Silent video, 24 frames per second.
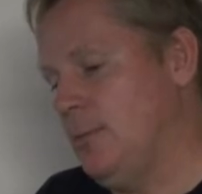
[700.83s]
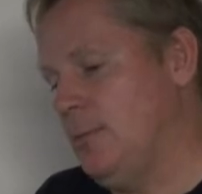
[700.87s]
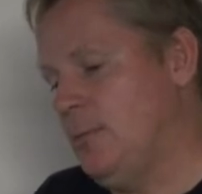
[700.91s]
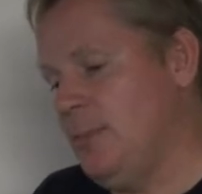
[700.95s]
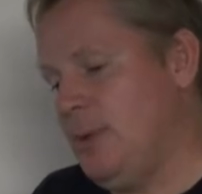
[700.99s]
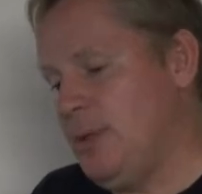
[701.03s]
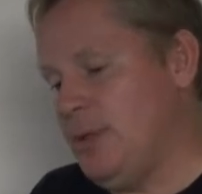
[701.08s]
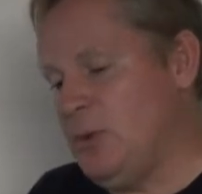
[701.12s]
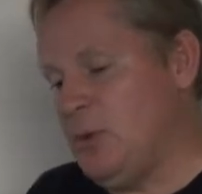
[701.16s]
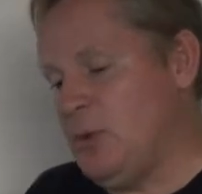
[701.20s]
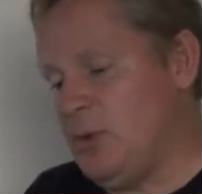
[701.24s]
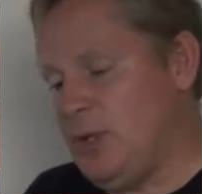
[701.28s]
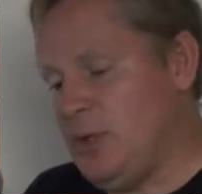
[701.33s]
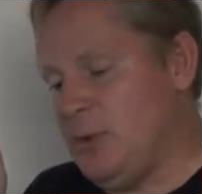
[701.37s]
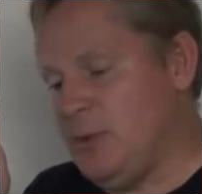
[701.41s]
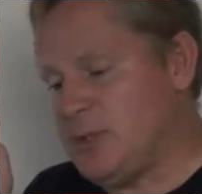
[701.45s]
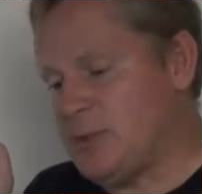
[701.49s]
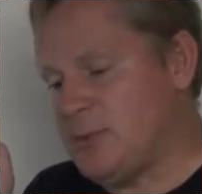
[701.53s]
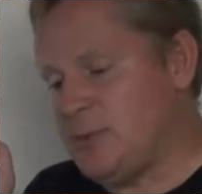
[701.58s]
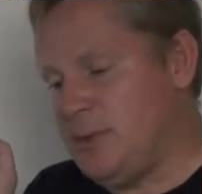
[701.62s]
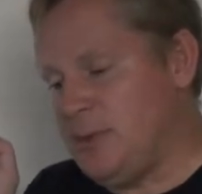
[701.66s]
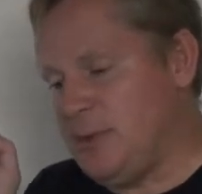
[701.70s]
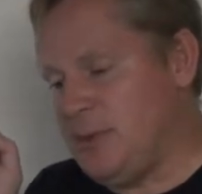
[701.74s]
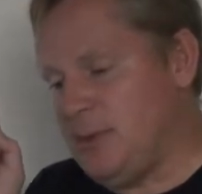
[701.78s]
He
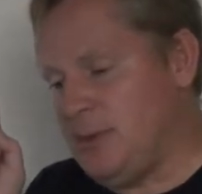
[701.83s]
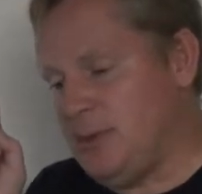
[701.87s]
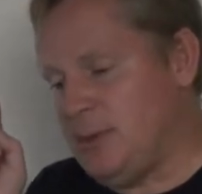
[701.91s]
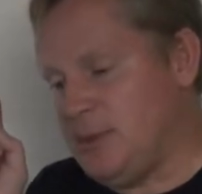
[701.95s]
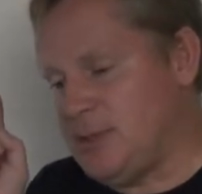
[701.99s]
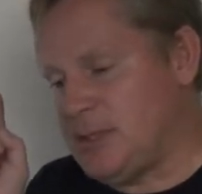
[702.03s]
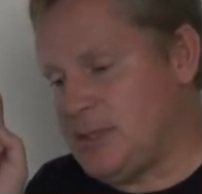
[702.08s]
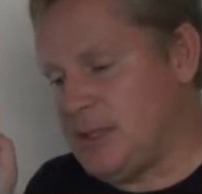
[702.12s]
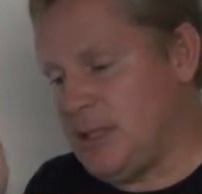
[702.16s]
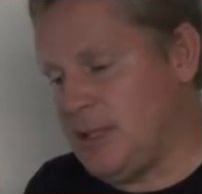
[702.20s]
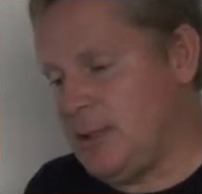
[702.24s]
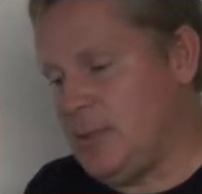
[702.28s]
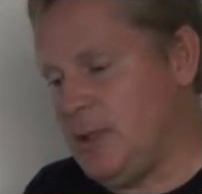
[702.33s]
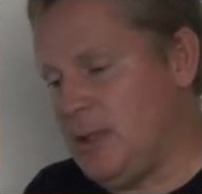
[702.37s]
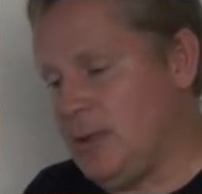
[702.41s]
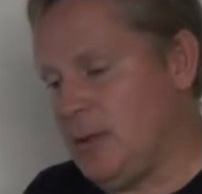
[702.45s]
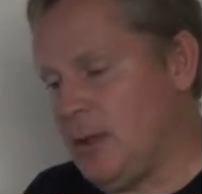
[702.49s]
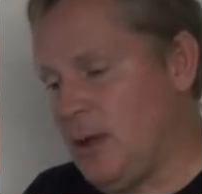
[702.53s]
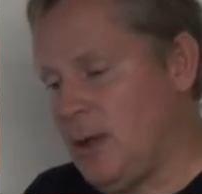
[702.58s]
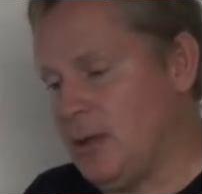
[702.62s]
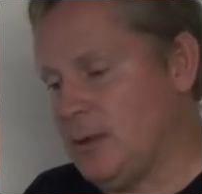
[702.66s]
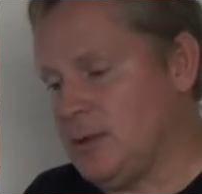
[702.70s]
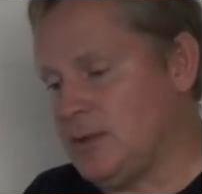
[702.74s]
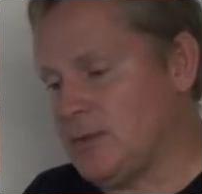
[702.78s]
was sending me
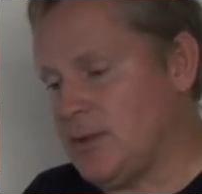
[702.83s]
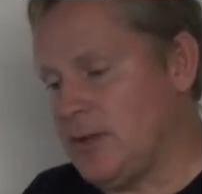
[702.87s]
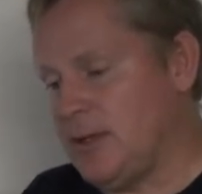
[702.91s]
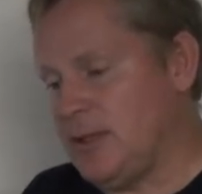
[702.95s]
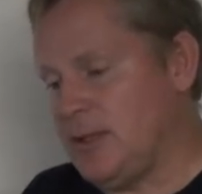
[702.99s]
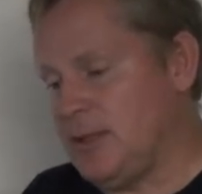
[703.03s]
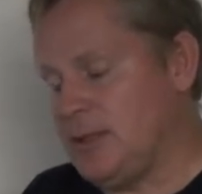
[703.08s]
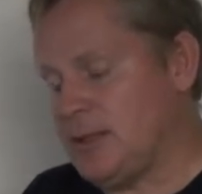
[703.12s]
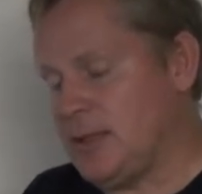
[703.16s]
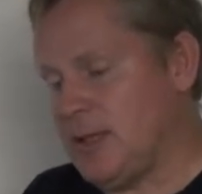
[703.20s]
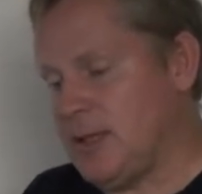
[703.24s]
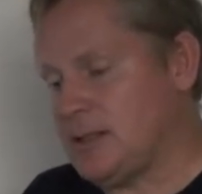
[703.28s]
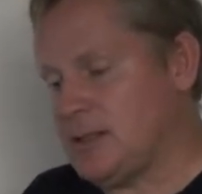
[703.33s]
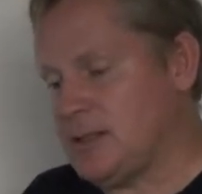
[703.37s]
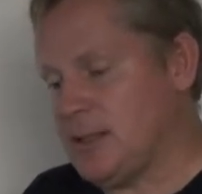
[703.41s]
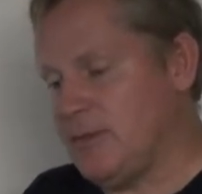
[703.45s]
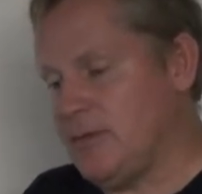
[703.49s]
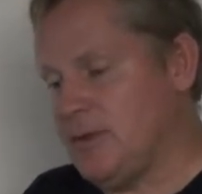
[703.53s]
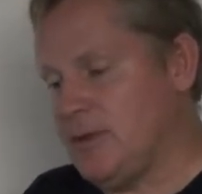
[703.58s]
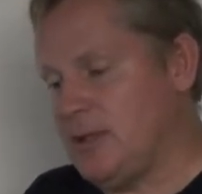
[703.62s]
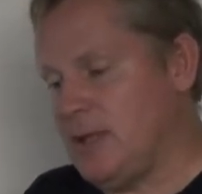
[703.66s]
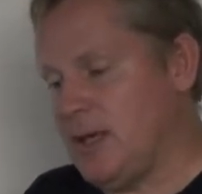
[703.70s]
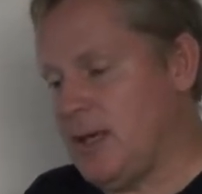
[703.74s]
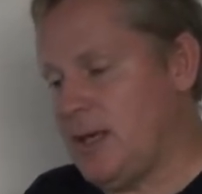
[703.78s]
long, threatening texts
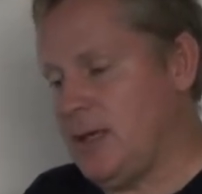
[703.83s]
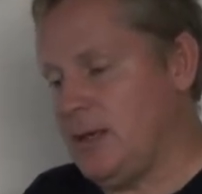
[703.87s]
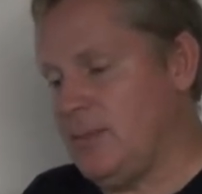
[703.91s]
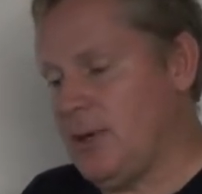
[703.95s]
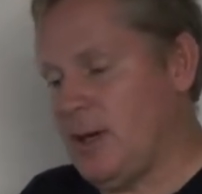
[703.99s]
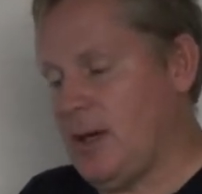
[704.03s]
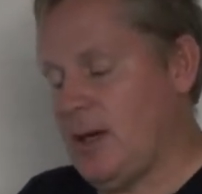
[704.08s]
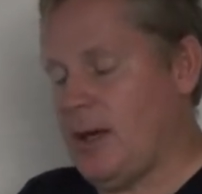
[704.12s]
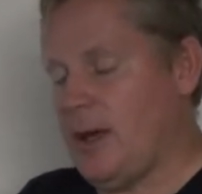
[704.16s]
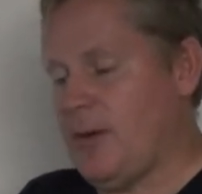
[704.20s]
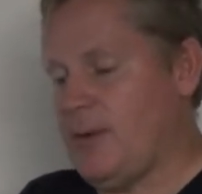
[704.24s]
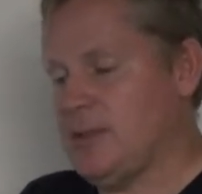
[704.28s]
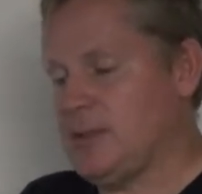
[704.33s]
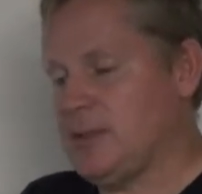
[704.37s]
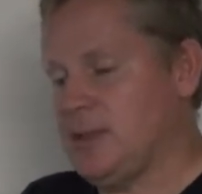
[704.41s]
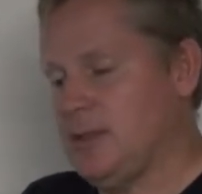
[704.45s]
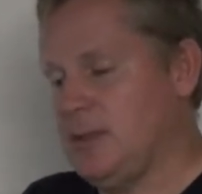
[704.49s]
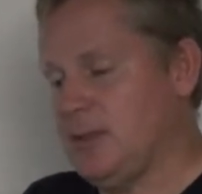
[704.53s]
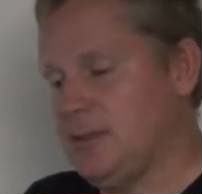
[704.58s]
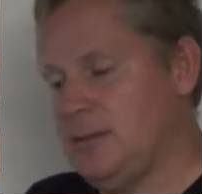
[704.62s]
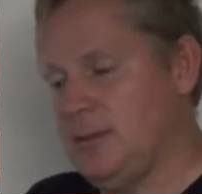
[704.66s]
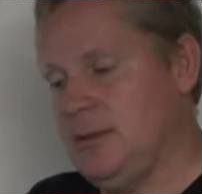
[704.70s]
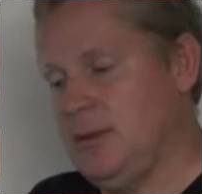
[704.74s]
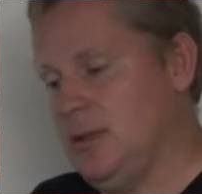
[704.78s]
every day about how he's
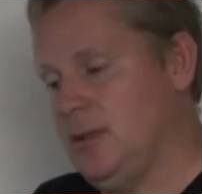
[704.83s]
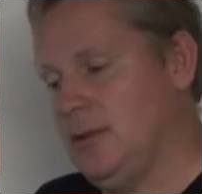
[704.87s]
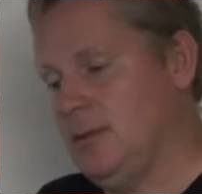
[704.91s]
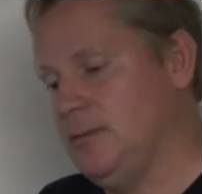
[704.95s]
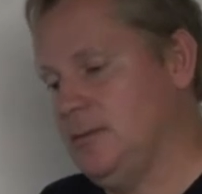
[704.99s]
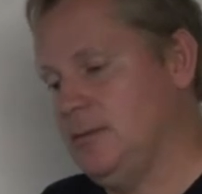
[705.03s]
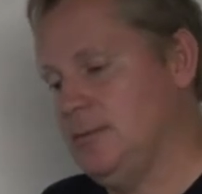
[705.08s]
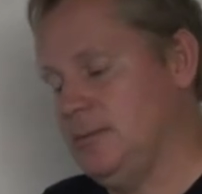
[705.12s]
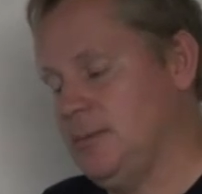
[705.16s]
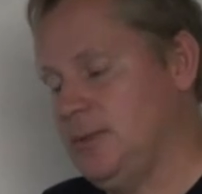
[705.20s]
going to, you know,